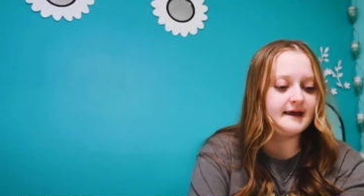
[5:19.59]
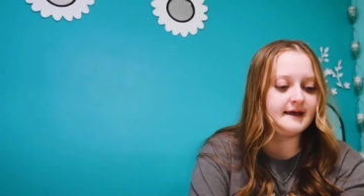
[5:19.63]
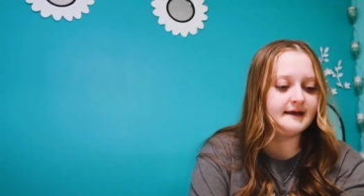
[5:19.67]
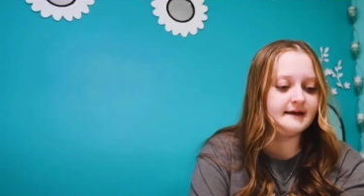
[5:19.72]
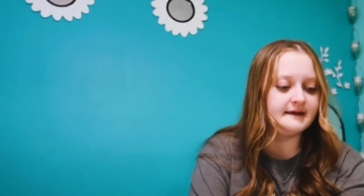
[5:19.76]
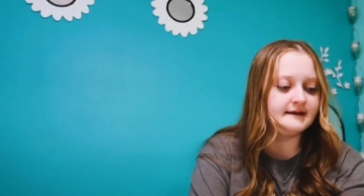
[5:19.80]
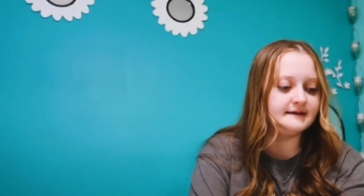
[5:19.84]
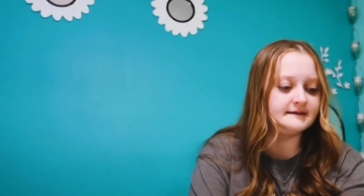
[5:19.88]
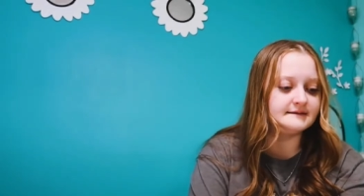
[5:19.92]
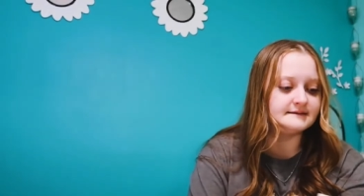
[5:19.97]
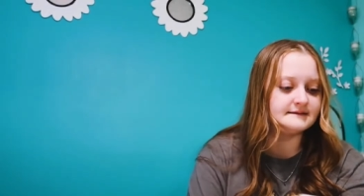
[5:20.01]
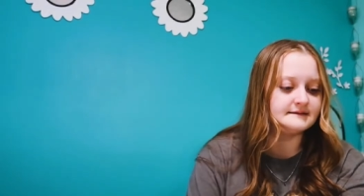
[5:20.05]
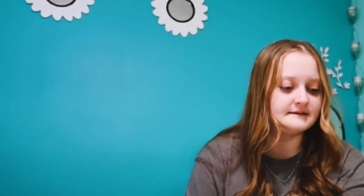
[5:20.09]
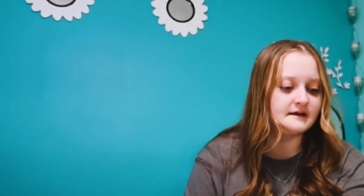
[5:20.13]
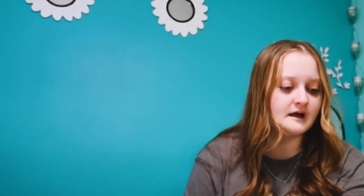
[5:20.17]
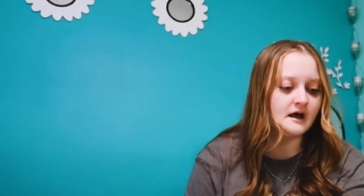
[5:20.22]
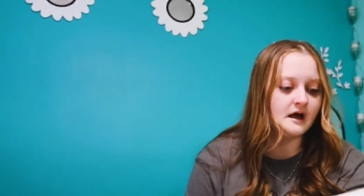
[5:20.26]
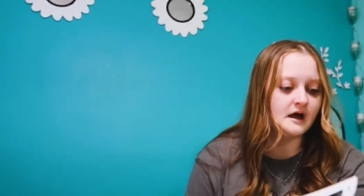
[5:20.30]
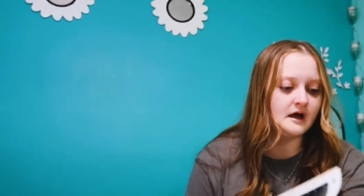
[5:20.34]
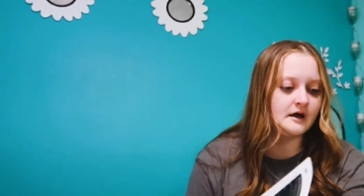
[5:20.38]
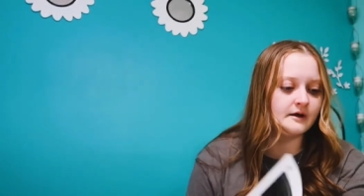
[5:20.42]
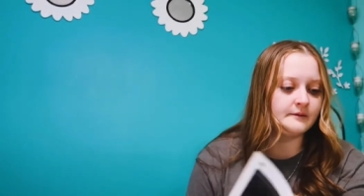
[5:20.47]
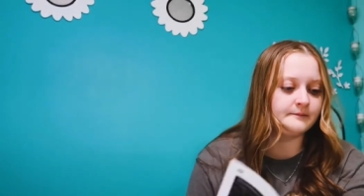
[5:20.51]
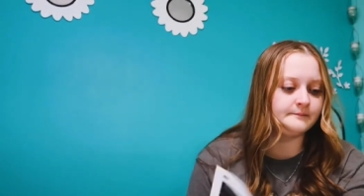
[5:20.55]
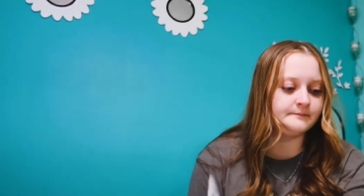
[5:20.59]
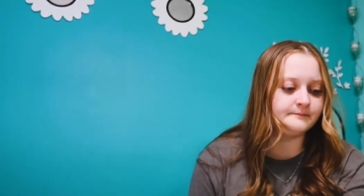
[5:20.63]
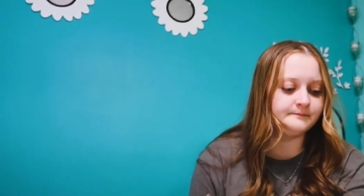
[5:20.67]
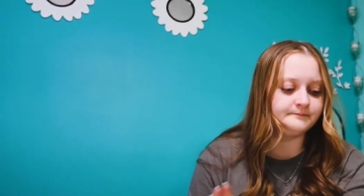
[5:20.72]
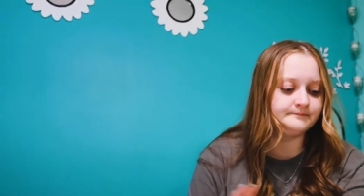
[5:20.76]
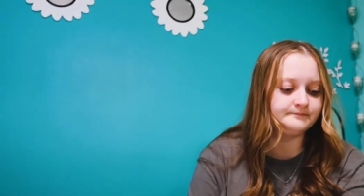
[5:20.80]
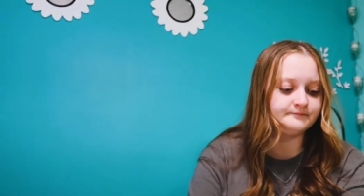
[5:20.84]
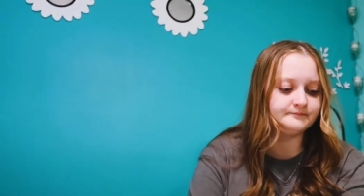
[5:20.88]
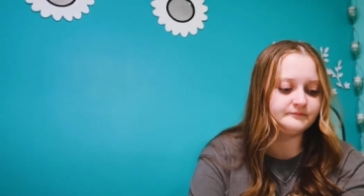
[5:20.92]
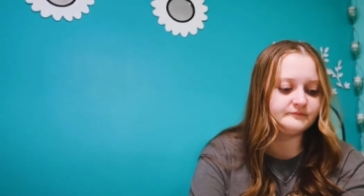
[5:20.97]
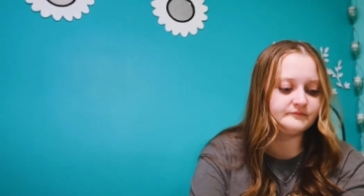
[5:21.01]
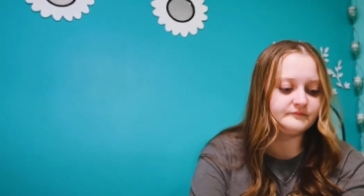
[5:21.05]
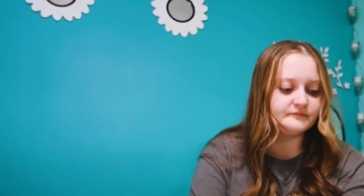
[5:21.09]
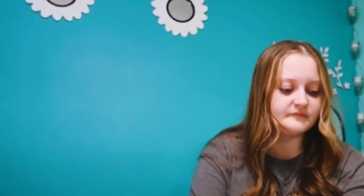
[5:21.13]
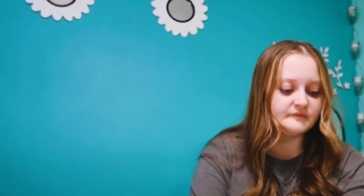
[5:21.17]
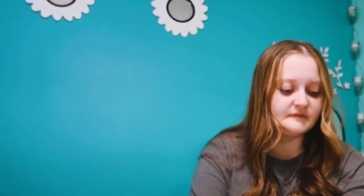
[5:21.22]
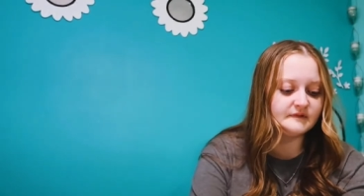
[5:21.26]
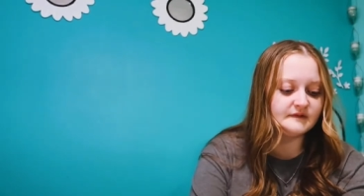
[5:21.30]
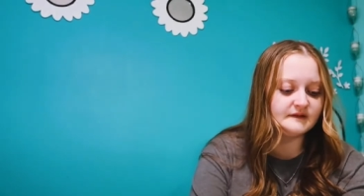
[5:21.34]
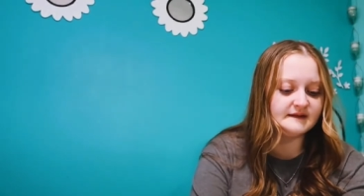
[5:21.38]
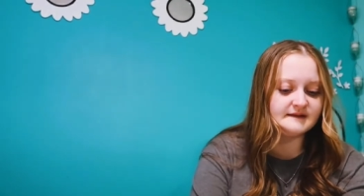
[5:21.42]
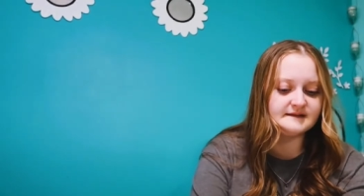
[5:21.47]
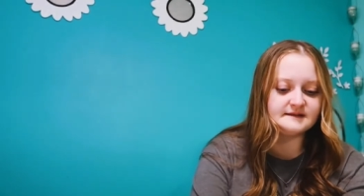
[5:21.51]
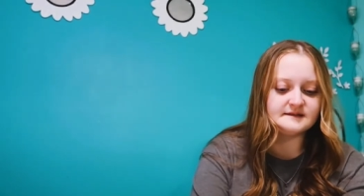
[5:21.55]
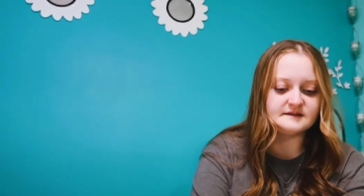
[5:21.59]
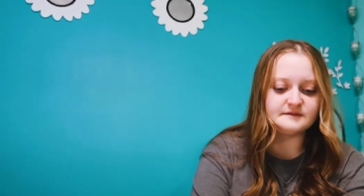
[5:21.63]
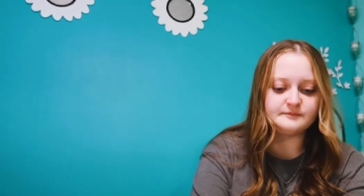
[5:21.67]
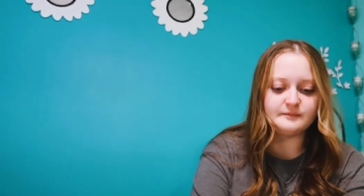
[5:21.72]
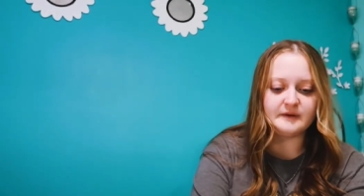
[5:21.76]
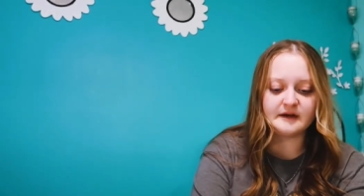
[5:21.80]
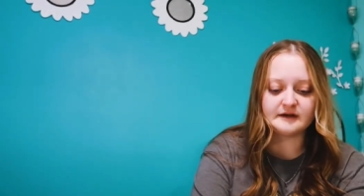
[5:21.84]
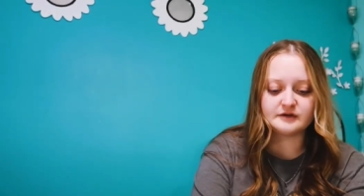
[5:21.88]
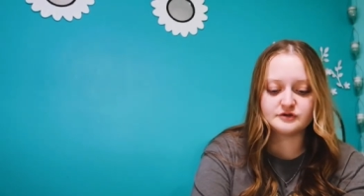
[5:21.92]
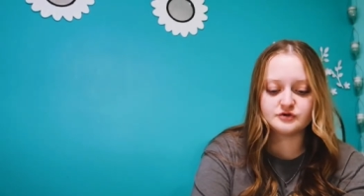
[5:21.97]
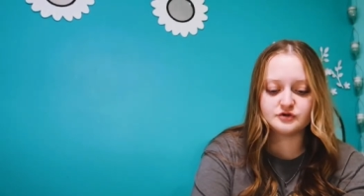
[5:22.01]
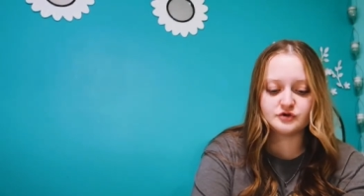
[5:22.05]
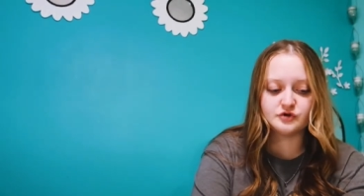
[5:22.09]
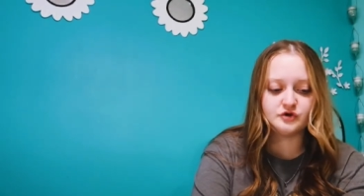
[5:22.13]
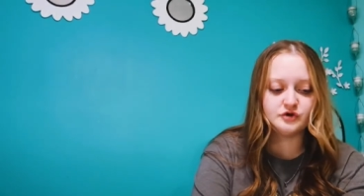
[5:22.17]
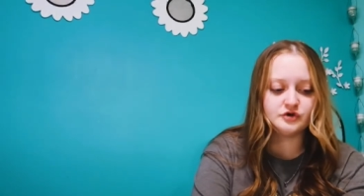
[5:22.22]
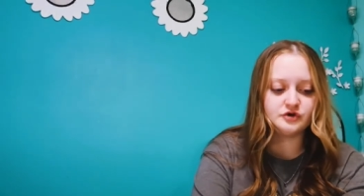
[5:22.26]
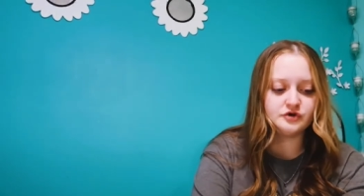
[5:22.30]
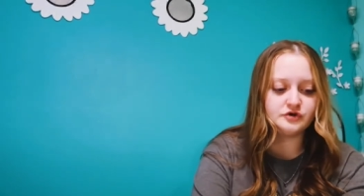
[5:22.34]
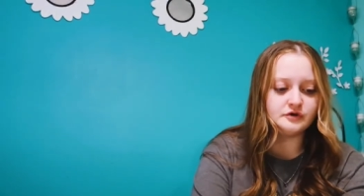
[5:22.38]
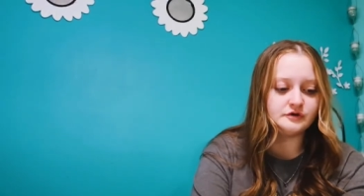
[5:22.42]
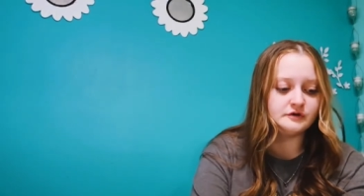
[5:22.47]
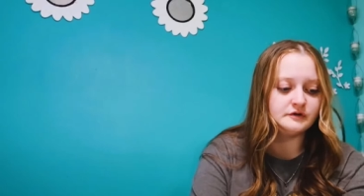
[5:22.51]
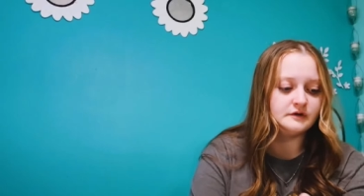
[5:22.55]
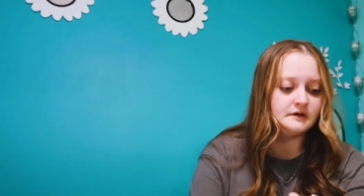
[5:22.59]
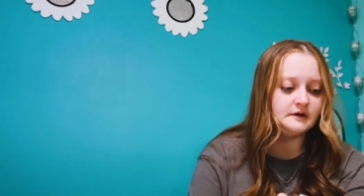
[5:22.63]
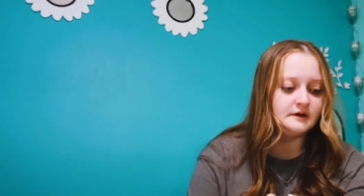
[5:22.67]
is the spectral